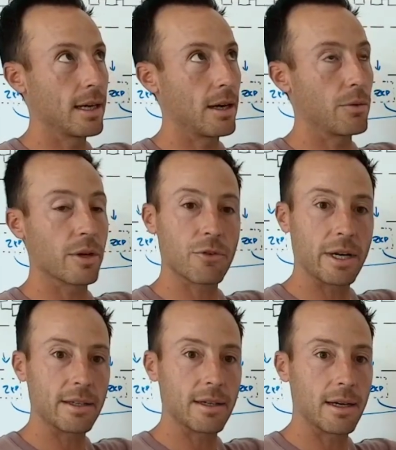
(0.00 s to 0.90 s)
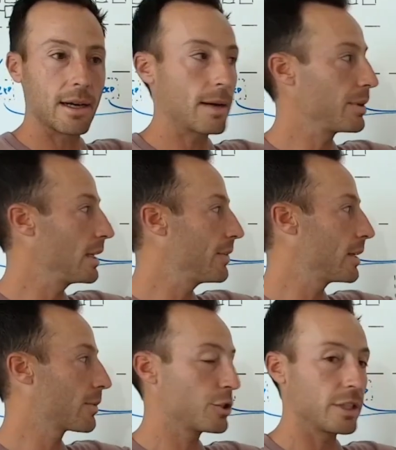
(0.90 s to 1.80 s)
we'll give credit, I believe
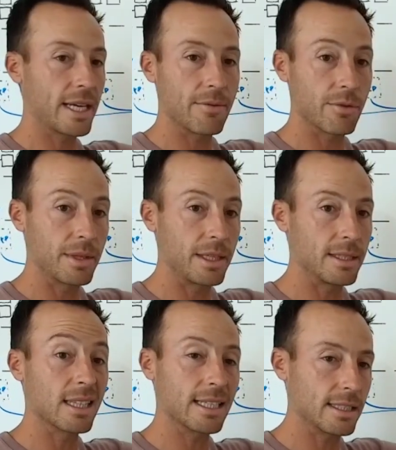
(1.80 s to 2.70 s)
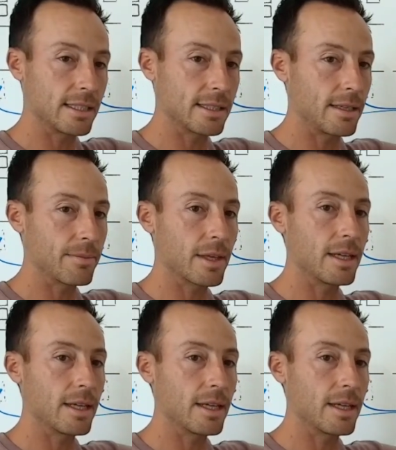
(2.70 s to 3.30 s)
it originally came from the Celestia team,